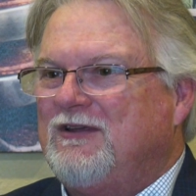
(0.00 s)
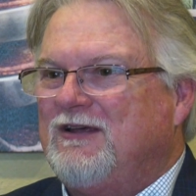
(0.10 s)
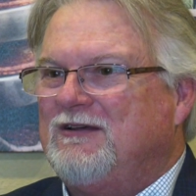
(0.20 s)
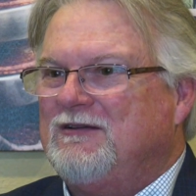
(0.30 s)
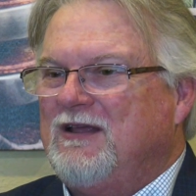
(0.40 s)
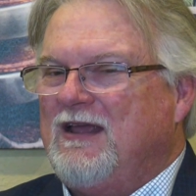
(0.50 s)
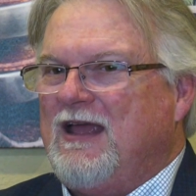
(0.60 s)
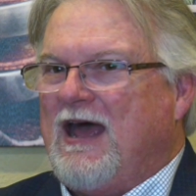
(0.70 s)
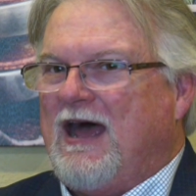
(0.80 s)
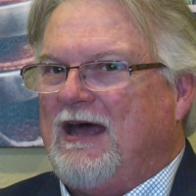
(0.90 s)
Uh,
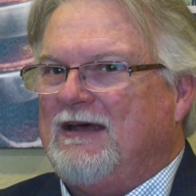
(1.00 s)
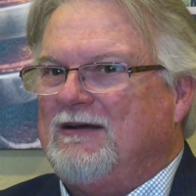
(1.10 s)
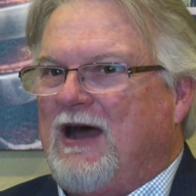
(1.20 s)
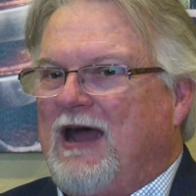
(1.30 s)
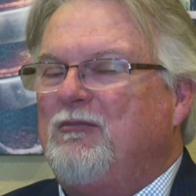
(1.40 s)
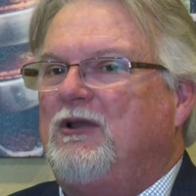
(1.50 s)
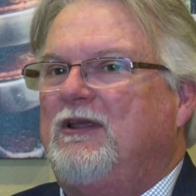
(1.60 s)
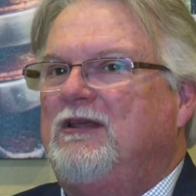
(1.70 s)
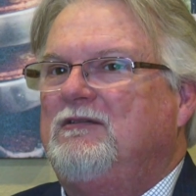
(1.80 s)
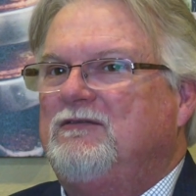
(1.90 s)
uh, I
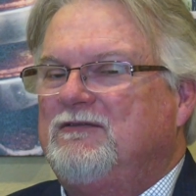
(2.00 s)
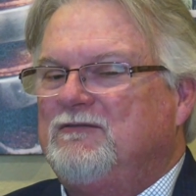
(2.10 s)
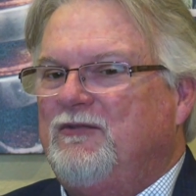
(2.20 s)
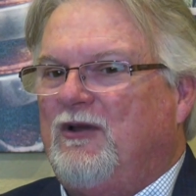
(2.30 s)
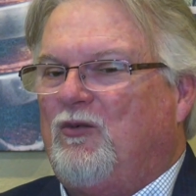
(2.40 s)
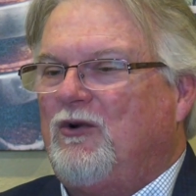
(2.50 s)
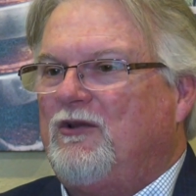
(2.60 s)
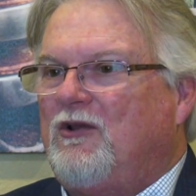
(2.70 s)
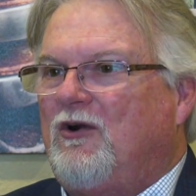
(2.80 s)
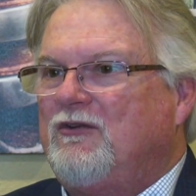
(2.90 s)
believe that we're
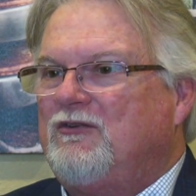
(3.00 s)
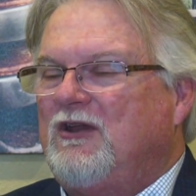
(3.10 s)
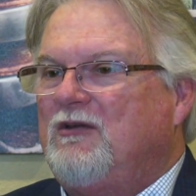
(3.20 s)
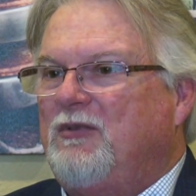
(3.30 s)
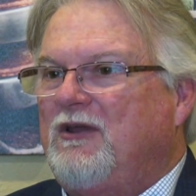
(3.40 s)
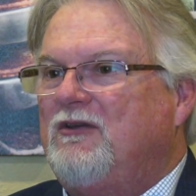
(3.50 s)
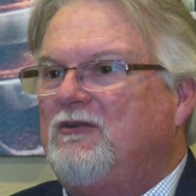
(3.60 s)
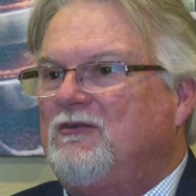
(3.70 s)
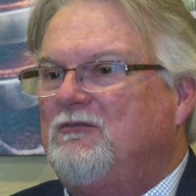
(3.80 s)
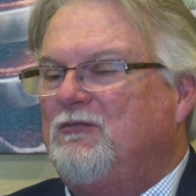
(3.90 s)
the largest
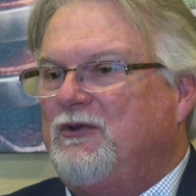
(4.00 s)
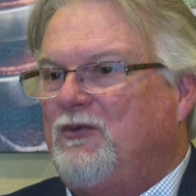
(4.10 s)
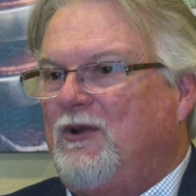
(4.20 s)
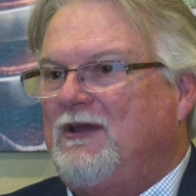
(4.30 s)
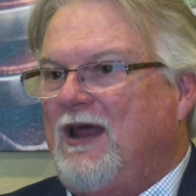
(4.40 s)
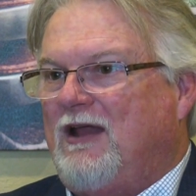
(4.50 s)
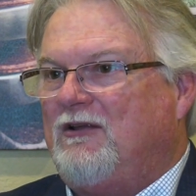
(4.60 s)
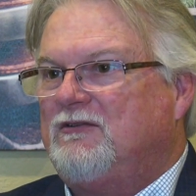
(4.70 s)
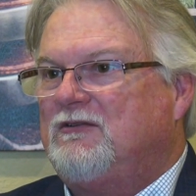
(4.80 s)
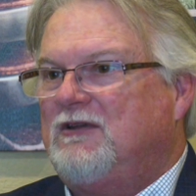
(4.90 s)
independents between
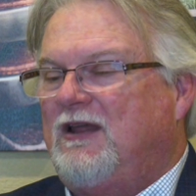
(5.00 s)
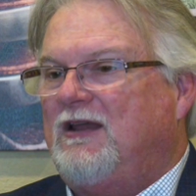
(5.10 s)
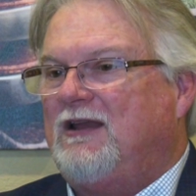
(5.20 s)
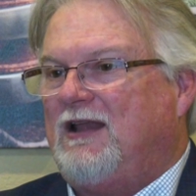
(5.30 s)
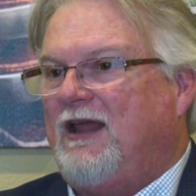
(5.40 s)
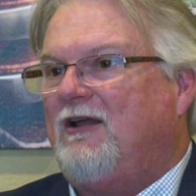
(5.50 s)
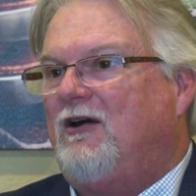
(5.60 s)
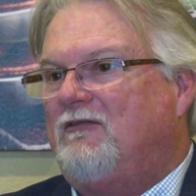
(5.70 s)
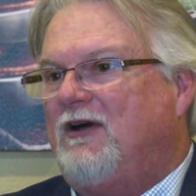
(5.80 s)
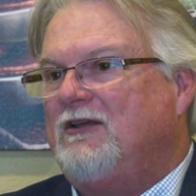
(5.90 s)
Dallas and Atlanta
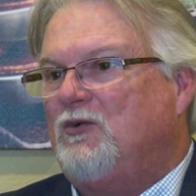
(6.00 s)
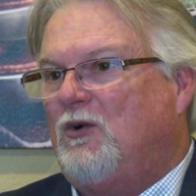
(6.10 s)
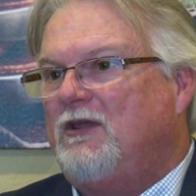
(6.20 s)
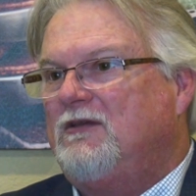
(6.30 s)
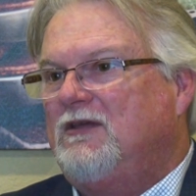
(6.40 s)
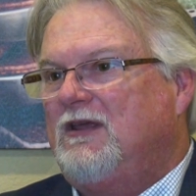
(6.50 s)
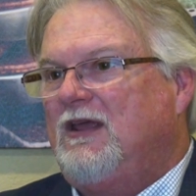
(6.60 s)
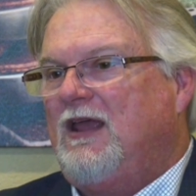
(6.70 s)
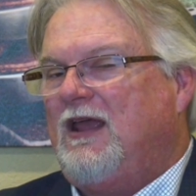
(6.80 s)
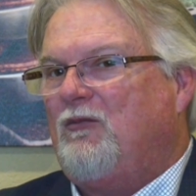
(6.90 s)
off I 20,
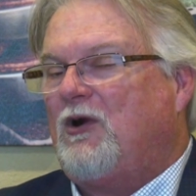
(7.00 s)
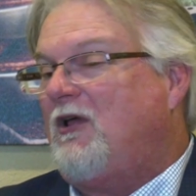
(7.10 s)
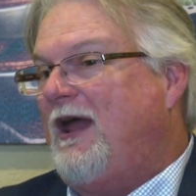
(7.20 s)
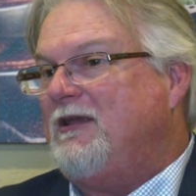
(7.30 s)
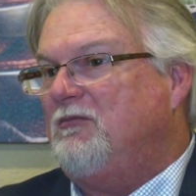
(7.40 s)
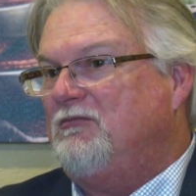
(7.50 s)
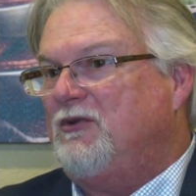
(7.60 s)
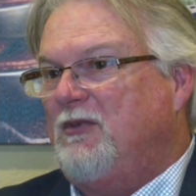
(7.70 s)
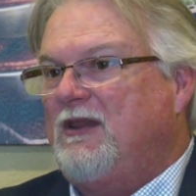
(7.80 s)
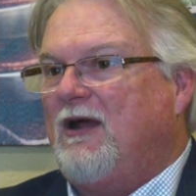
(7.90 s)
and we're glad to,
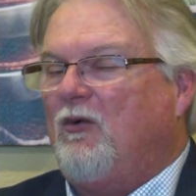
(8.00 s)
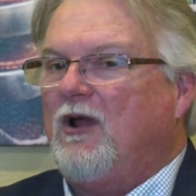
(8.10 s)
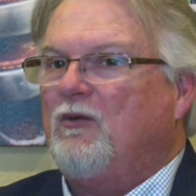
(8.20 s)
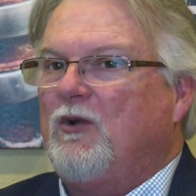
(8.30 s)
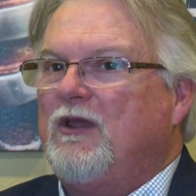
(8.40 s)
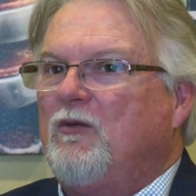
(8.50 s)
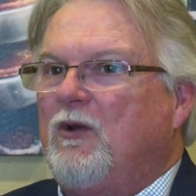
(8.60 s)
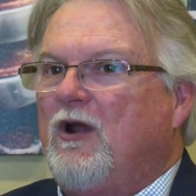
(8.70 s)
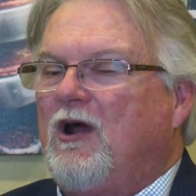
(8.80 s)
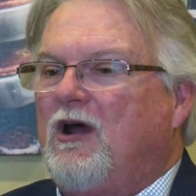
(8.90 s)
to be that way. We,
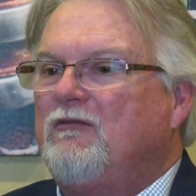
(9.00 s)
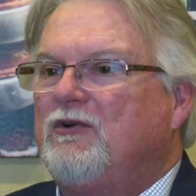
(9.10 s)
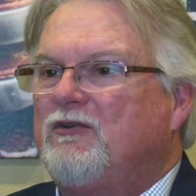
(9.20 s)
we hover